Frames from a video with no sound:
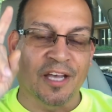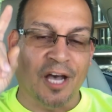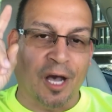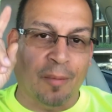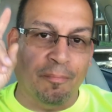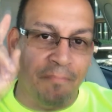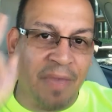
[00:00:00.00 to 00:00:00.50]

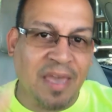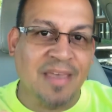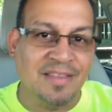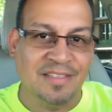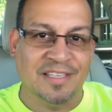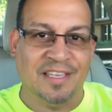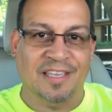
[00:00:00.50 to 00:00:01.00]

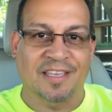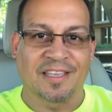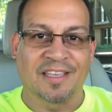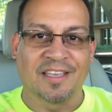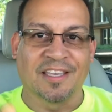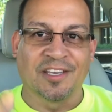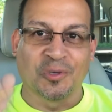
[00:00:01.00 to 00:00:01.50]
amazing
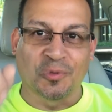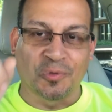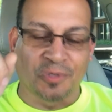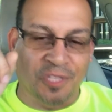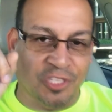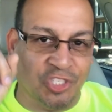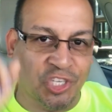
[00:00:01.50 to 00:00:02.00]

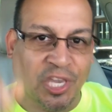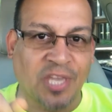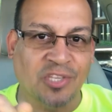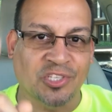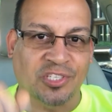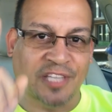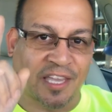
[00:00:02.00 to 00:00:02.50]
the
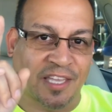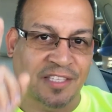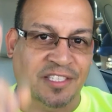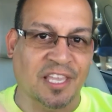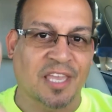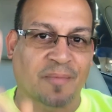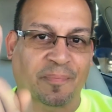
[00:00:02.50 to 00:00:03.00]
changes that can
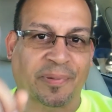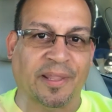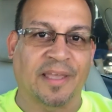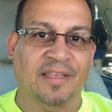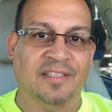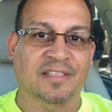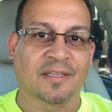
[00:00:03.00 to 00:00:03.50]
take
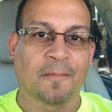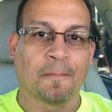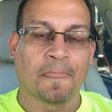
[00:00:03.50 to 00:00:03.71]
place